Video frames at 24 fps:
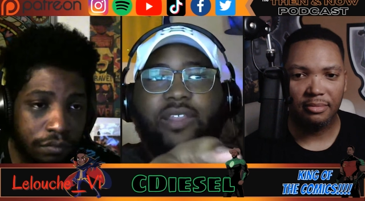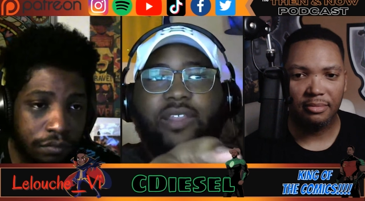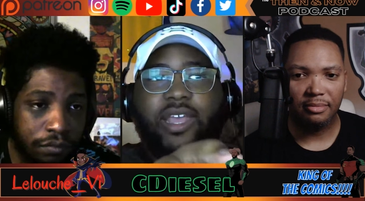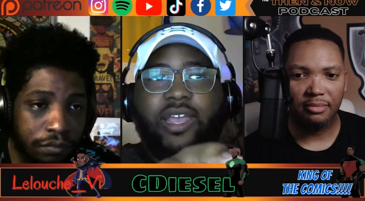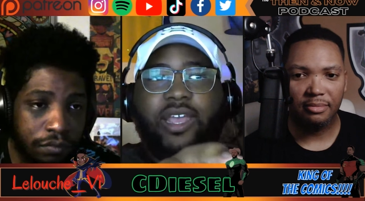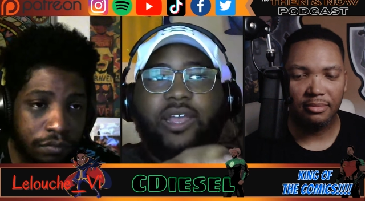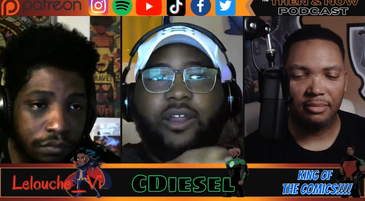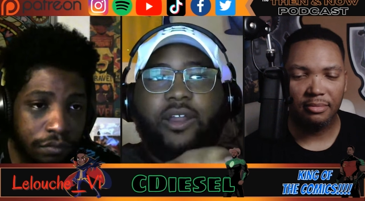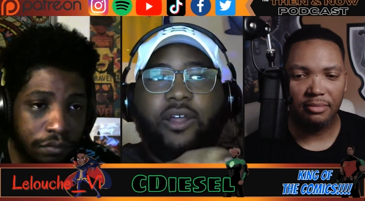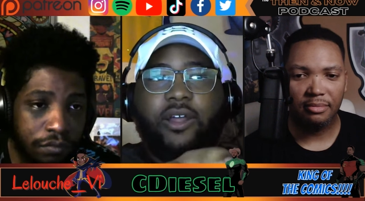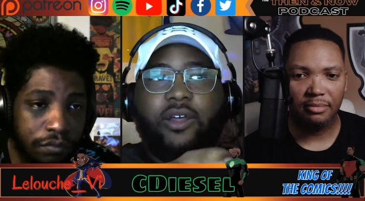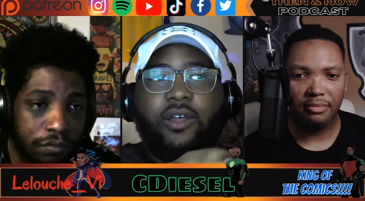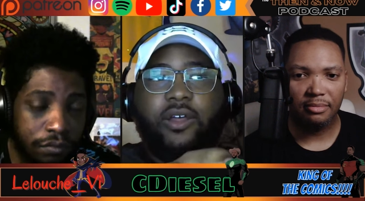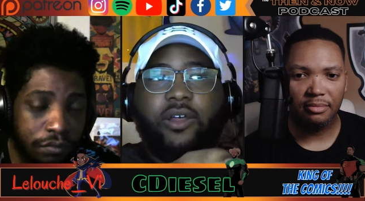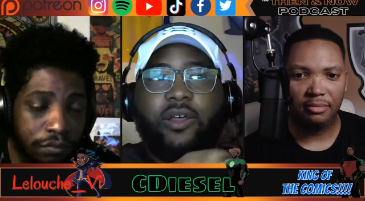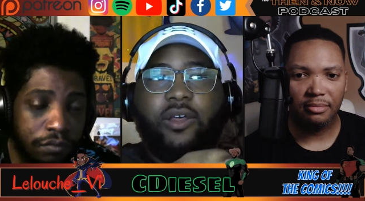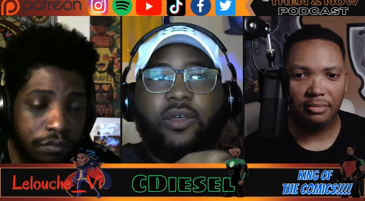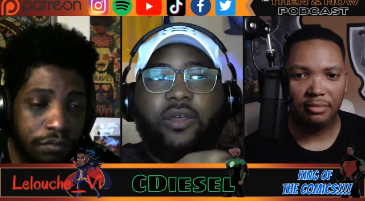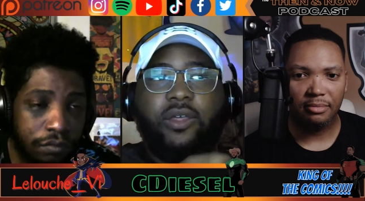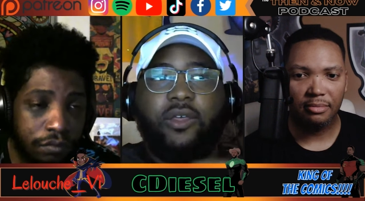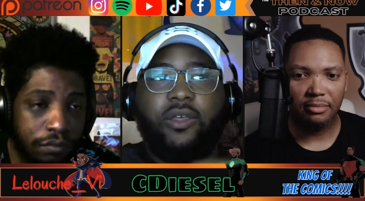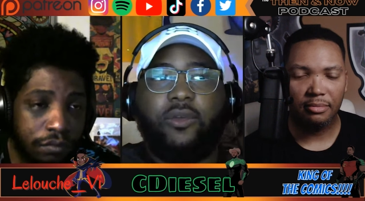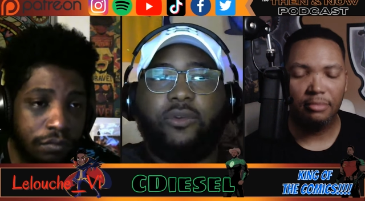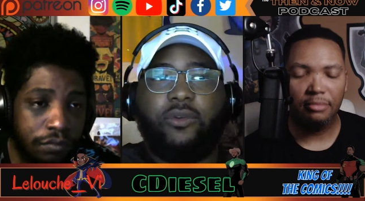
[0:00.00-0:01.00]
Speaker 1: that uh
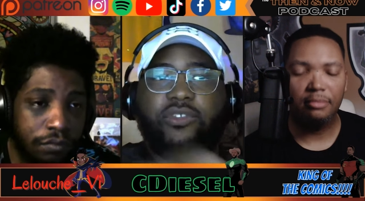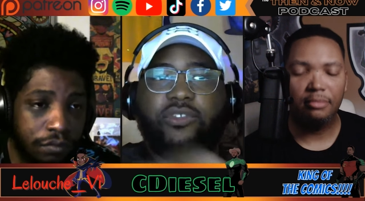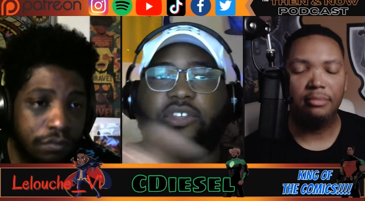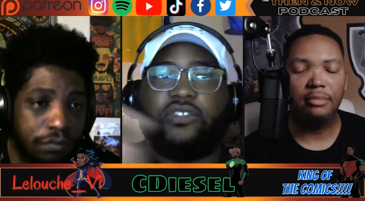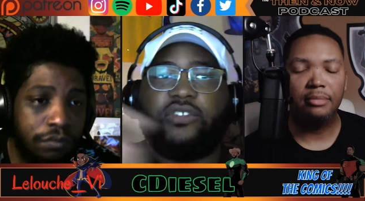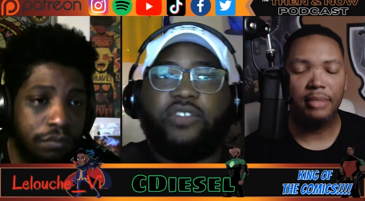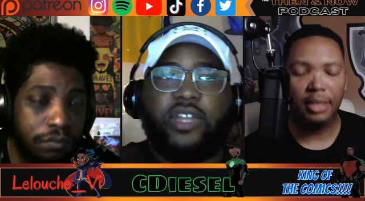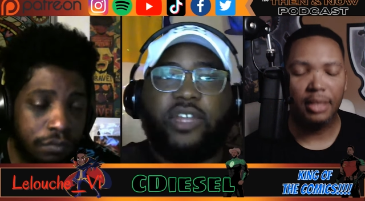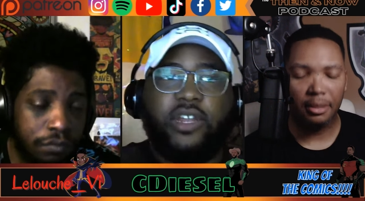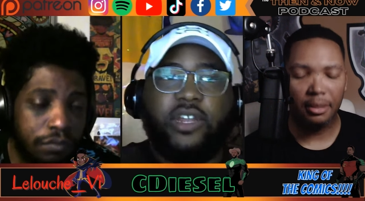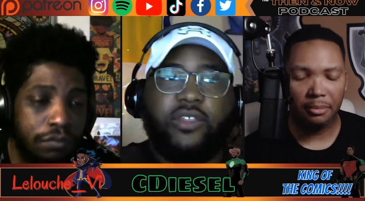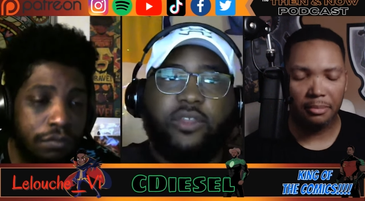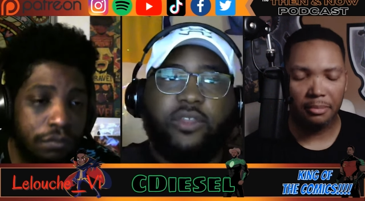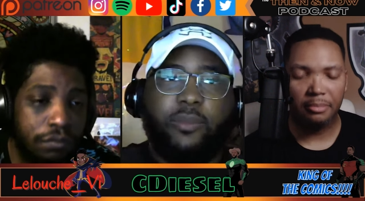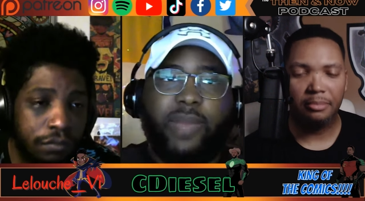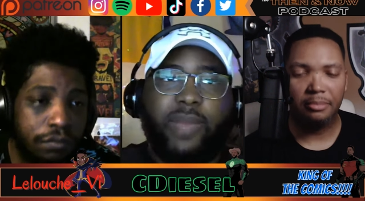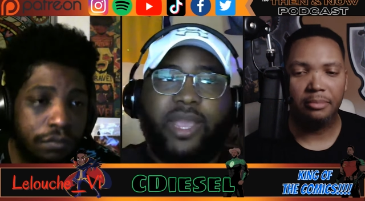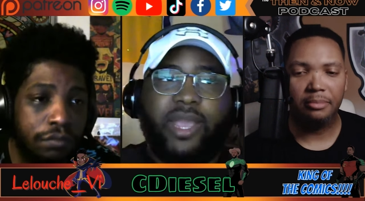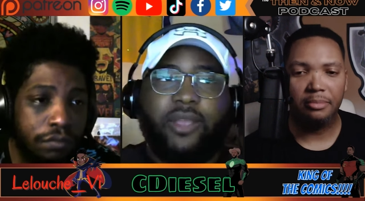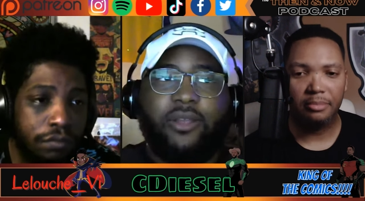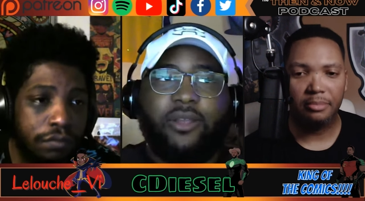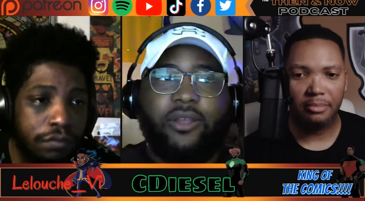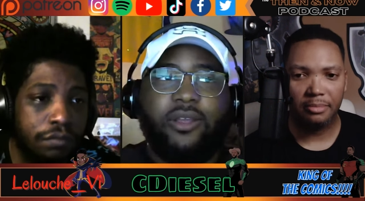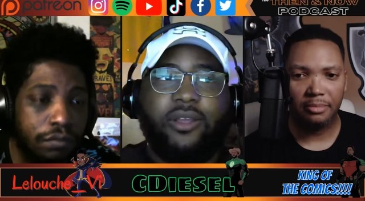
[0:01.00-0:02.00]
was the son of the
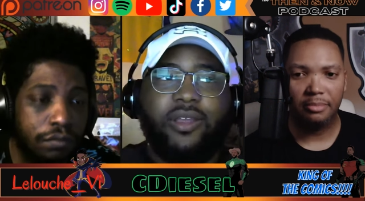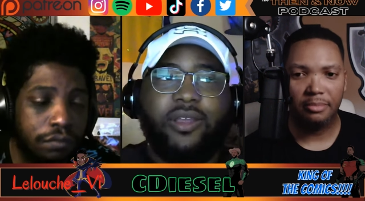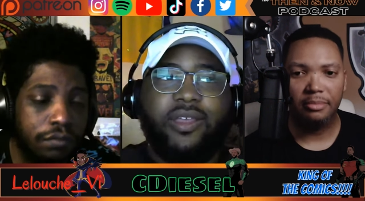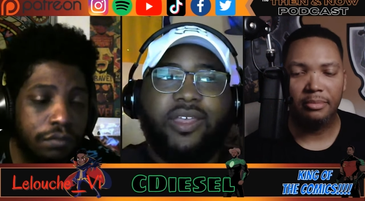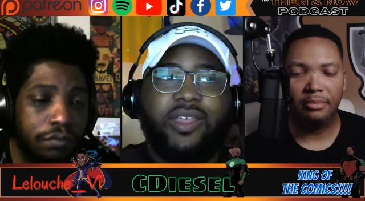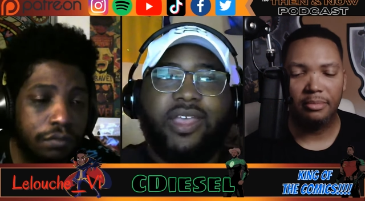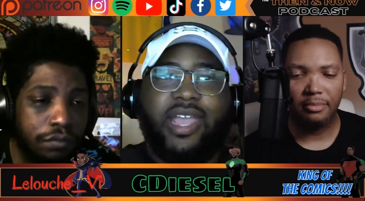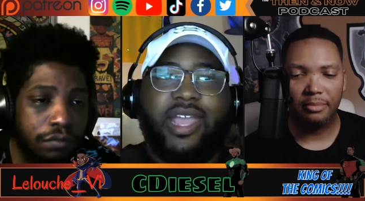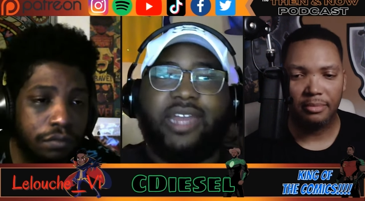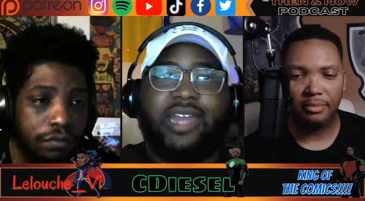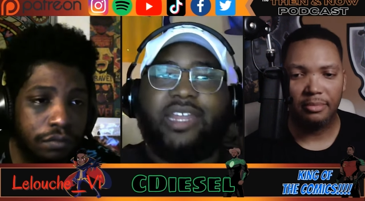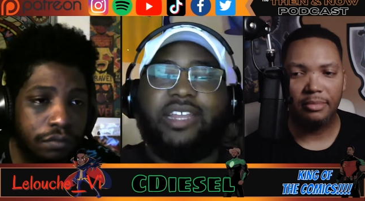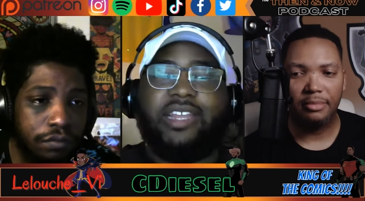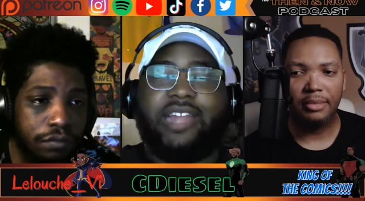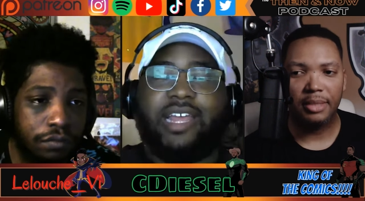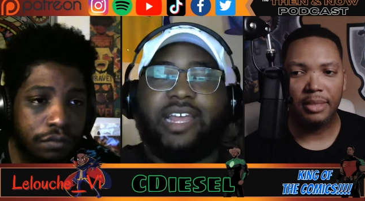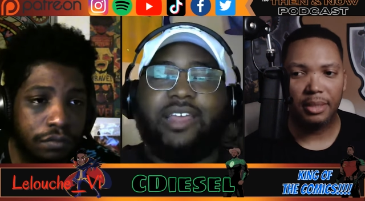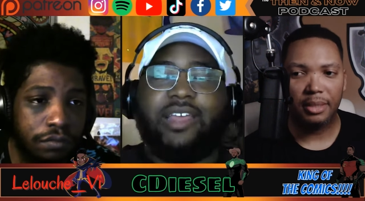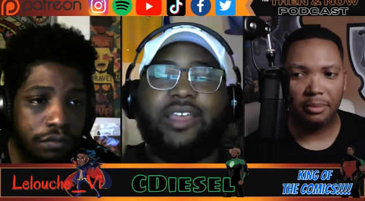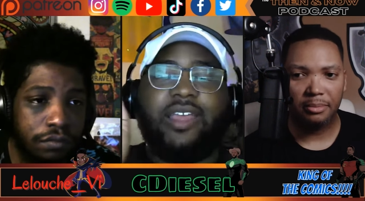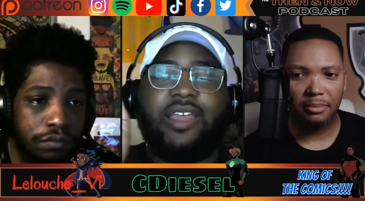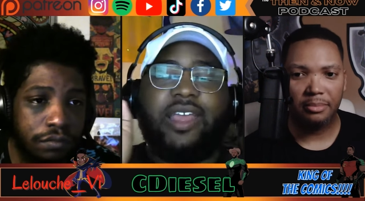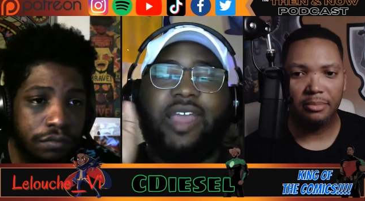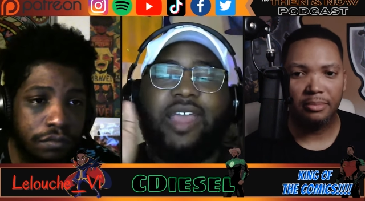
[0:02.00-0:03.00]
mayor mm-hmm. and he like
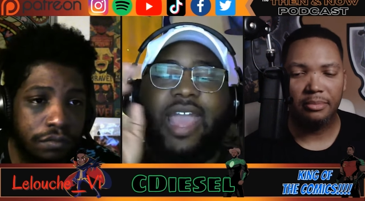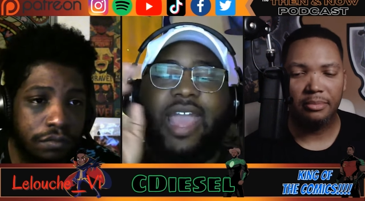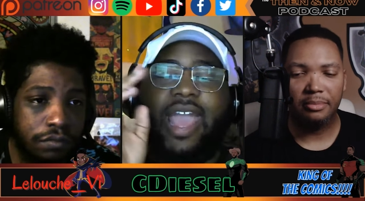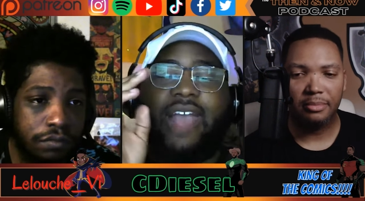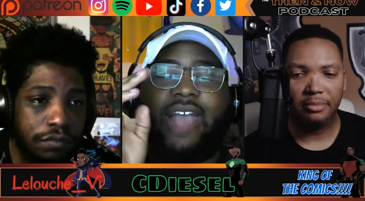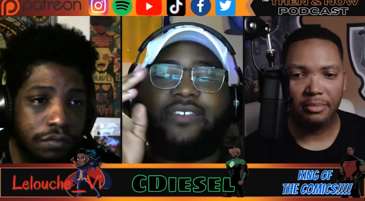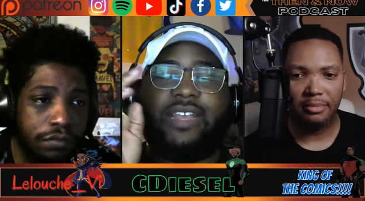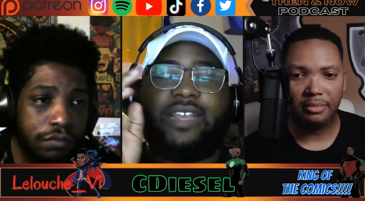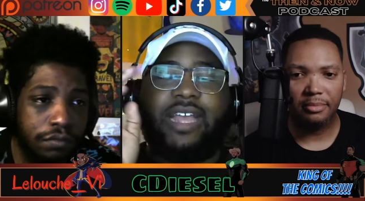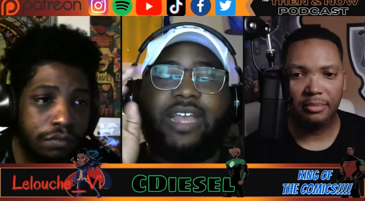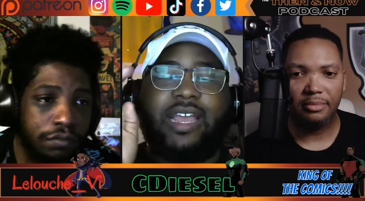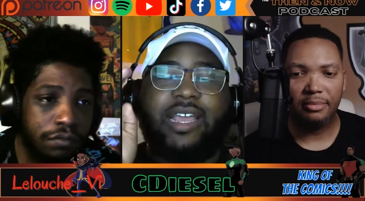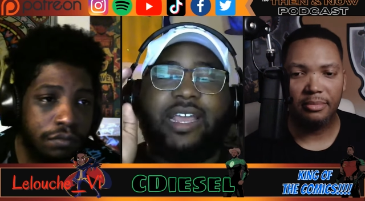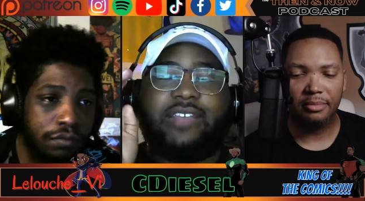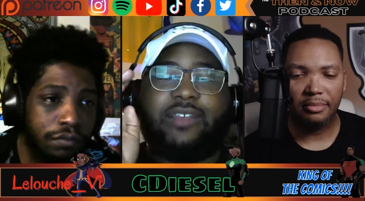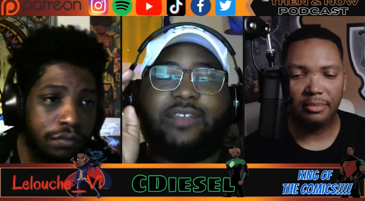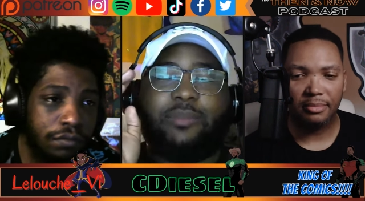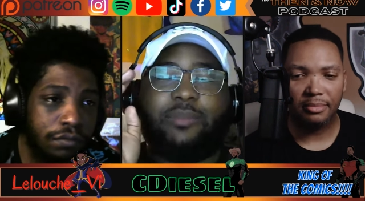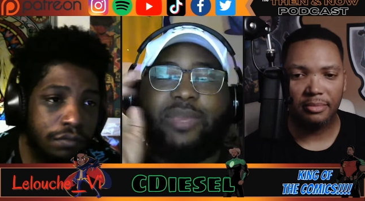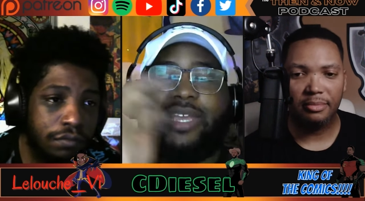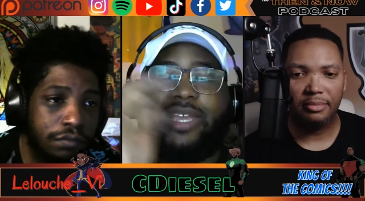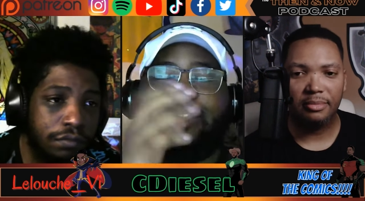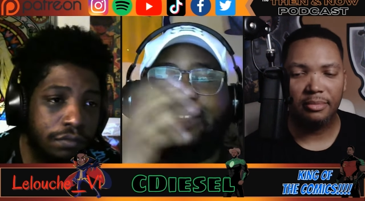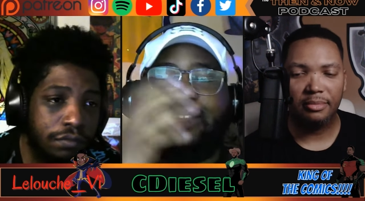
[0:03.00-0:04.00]
has like I guess a
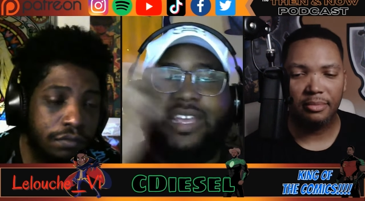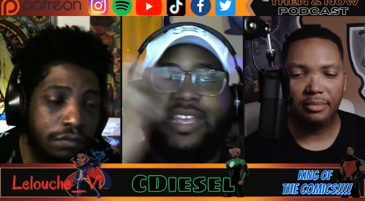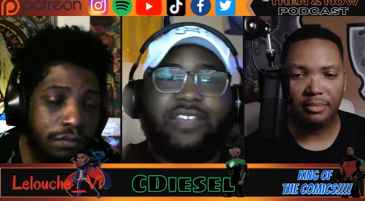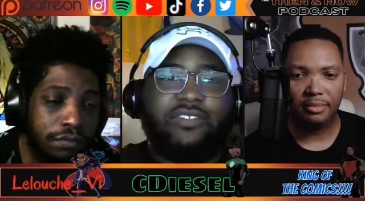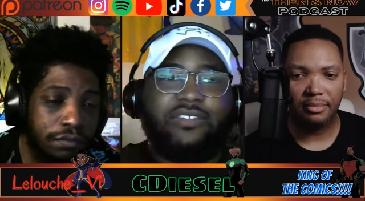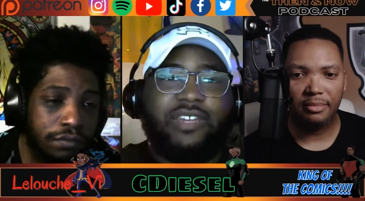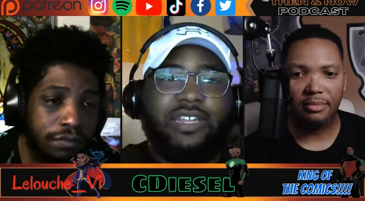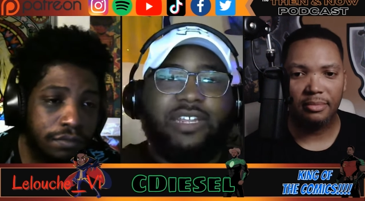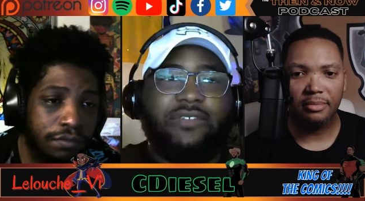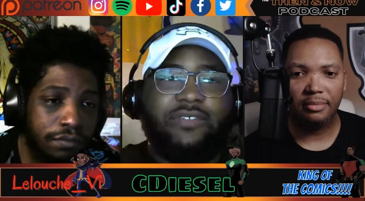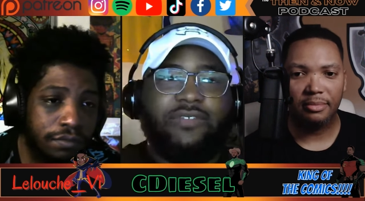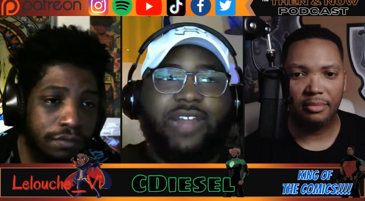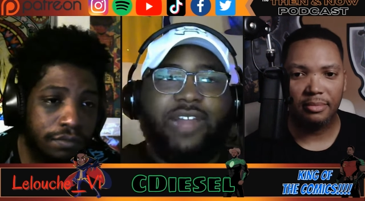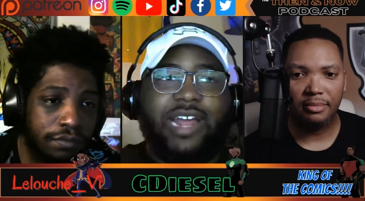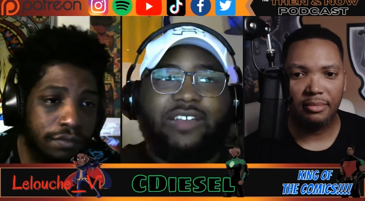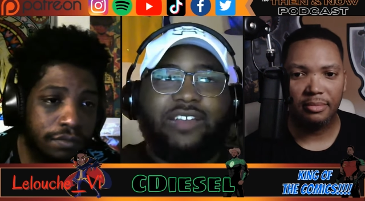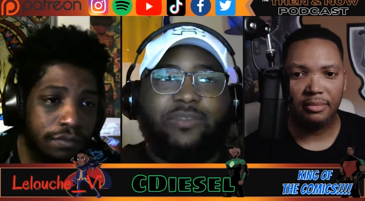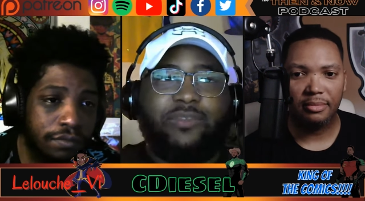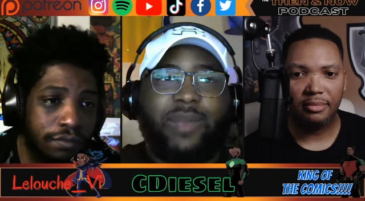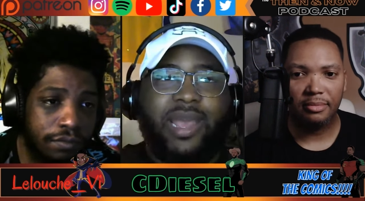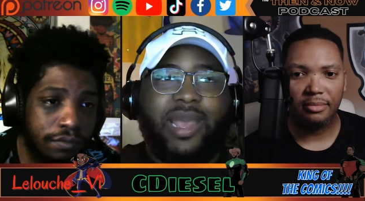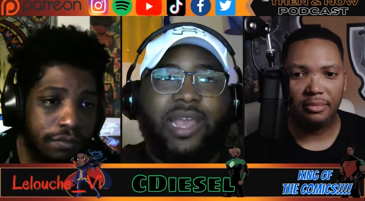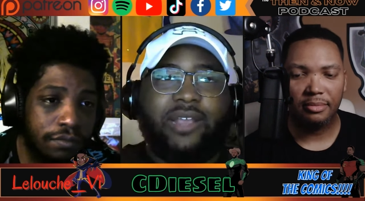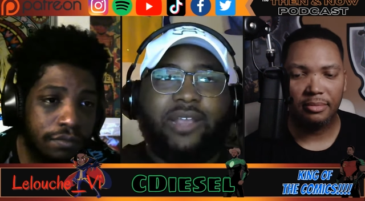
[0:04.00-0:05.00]
PTSD
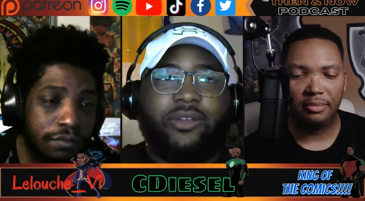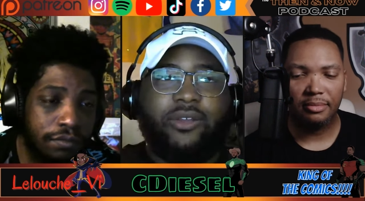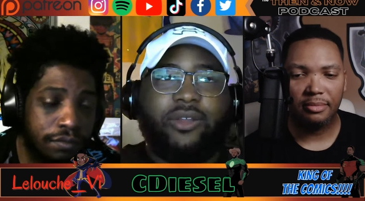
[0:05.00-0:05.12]
flashback